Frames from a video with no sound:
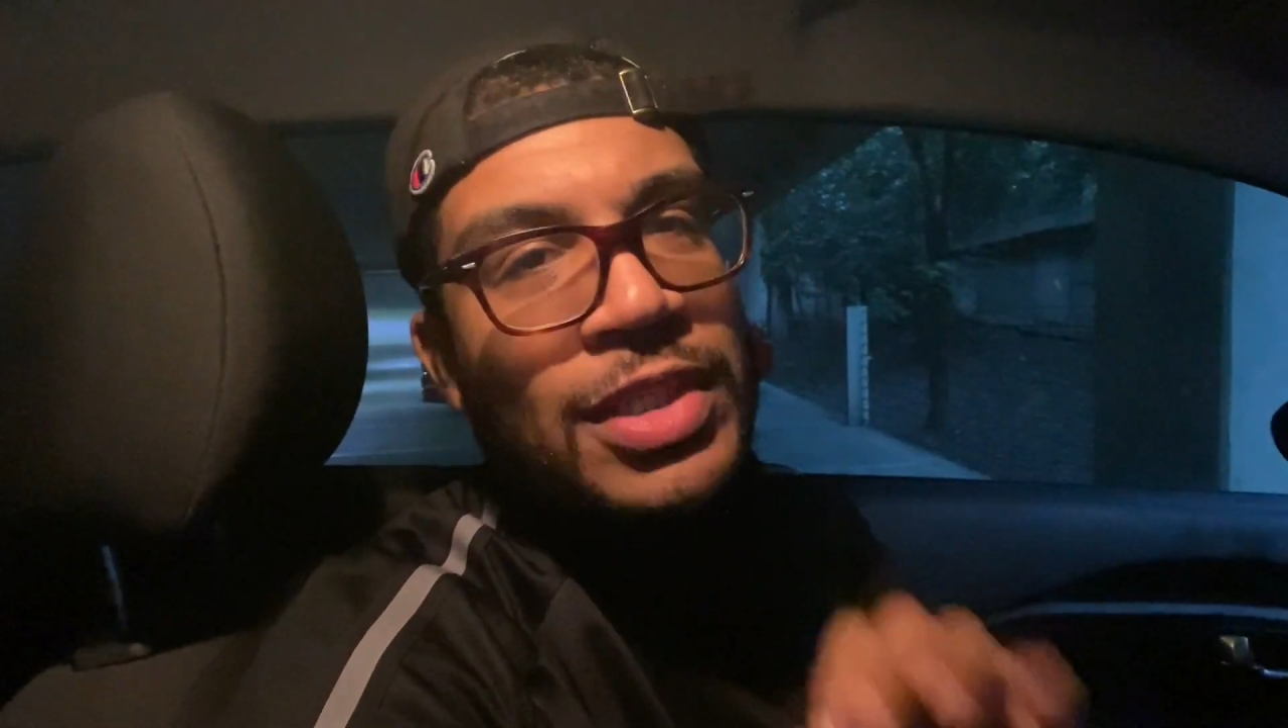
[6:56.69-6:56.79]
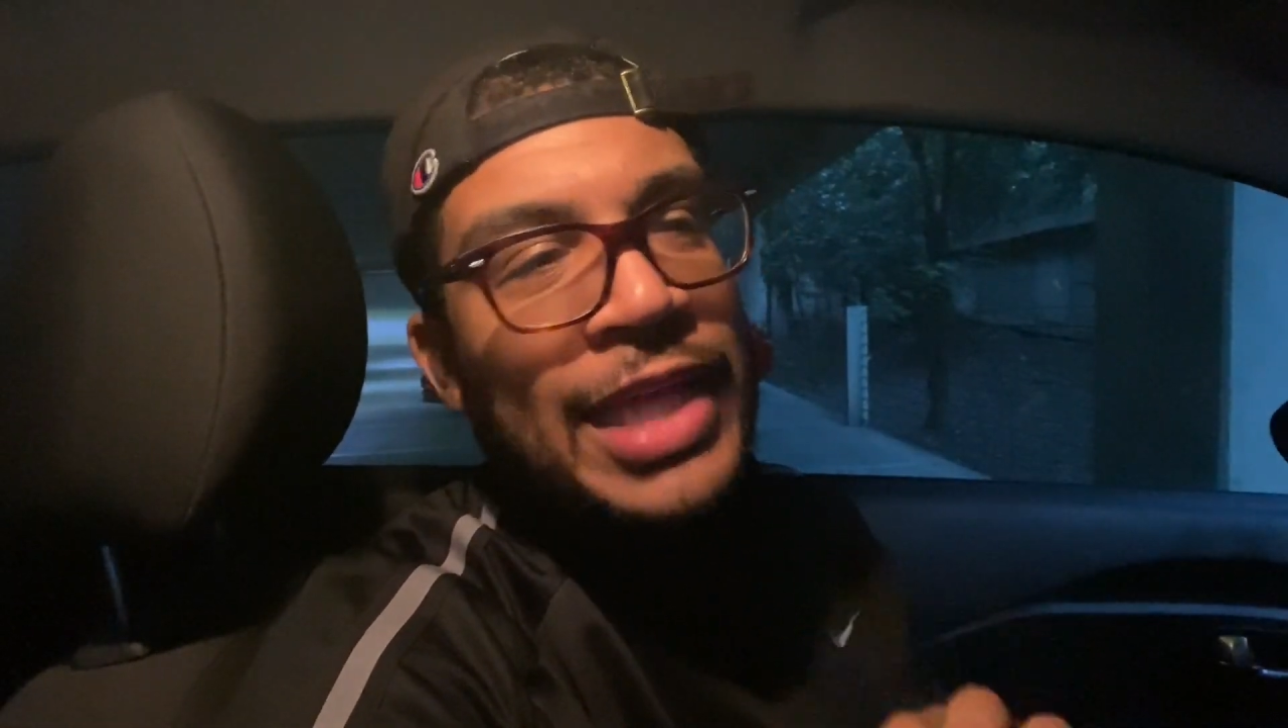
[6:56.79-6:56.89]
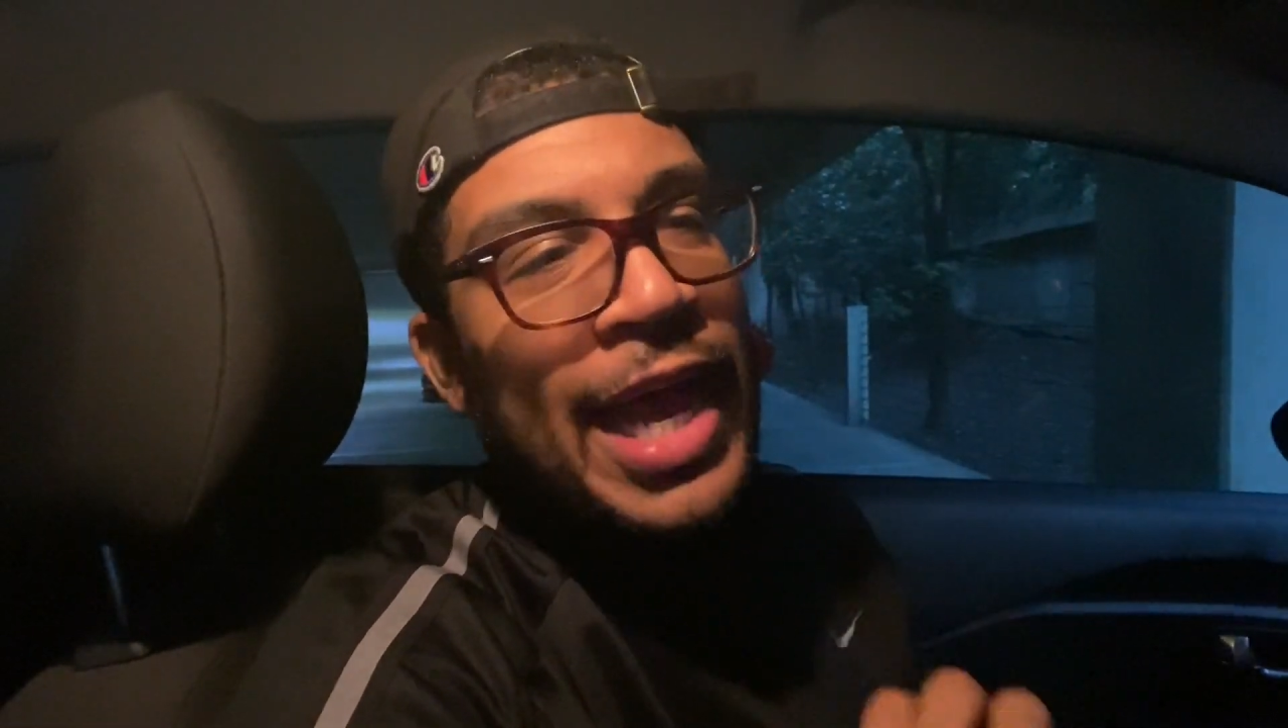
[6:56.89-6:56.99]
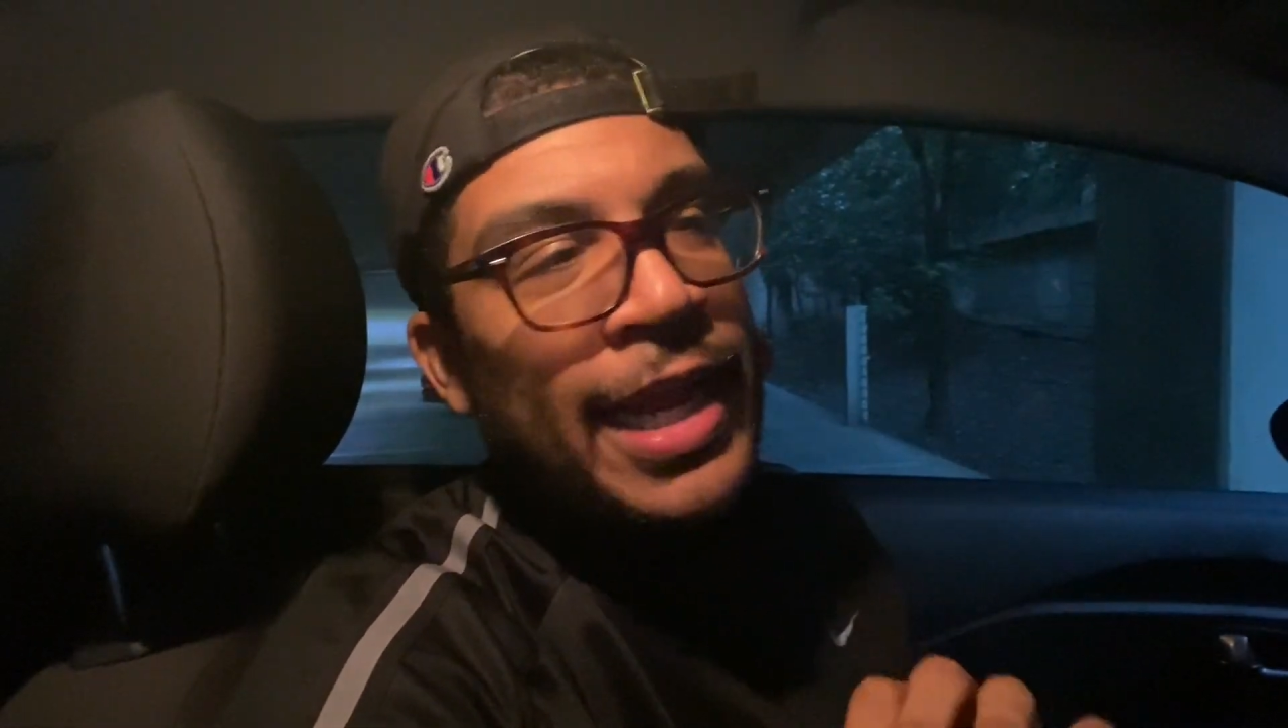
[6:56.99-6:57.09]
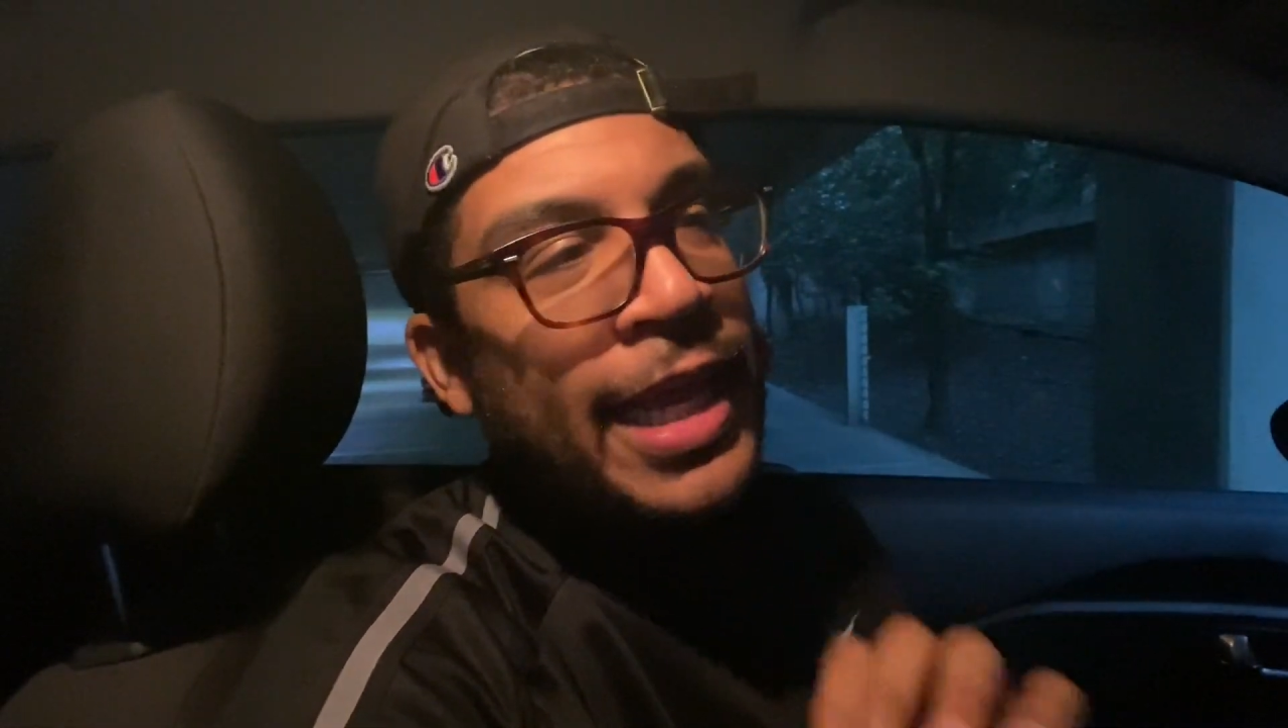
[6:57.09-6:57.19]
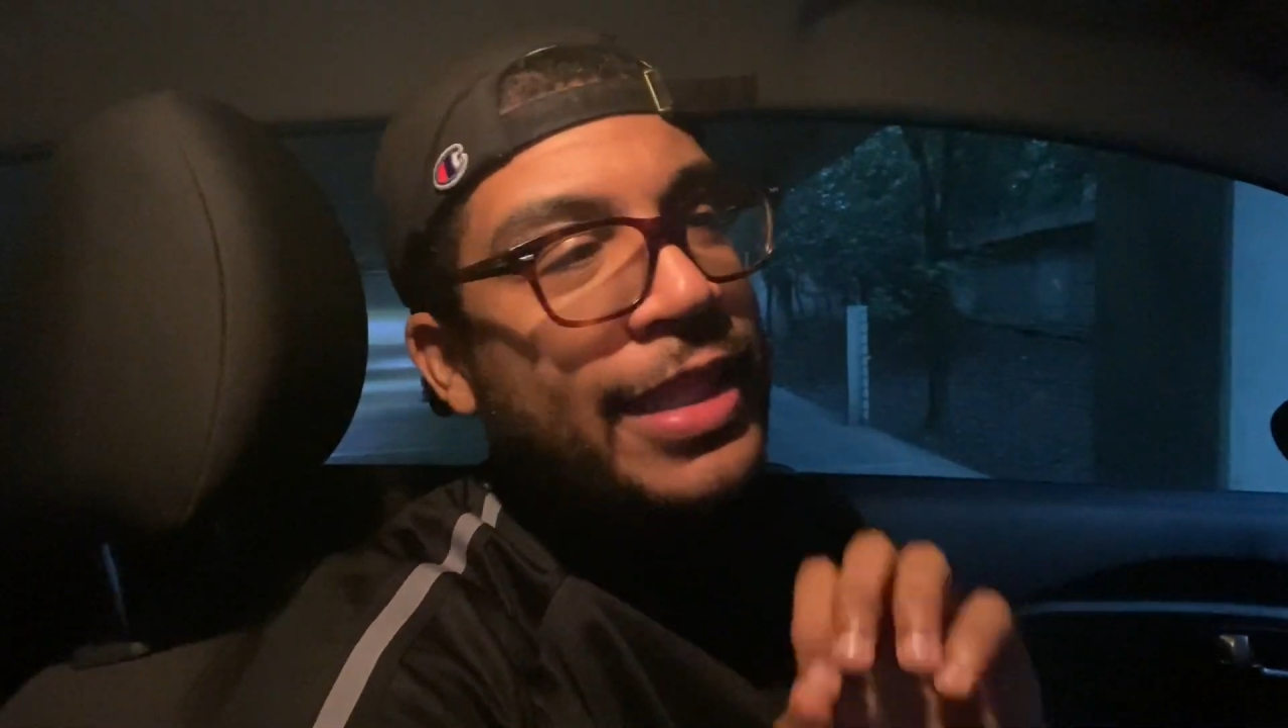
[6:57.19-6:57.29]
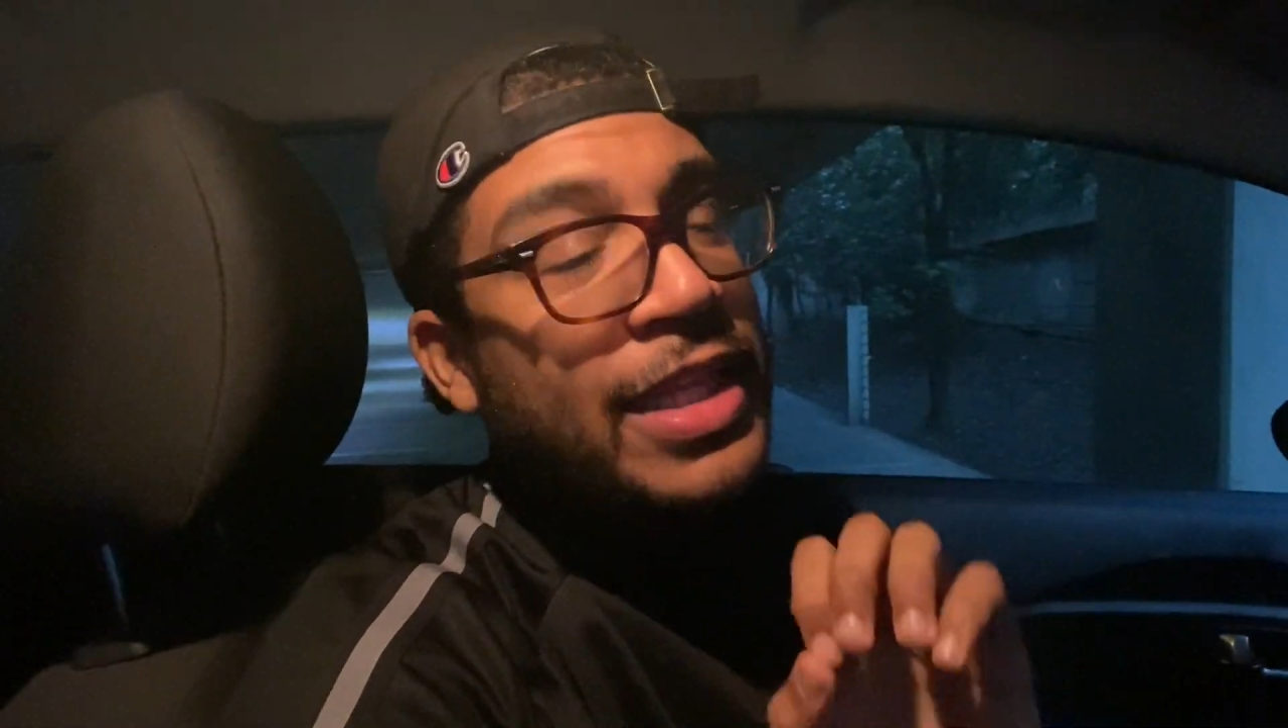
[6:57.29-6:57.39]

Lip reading: signing.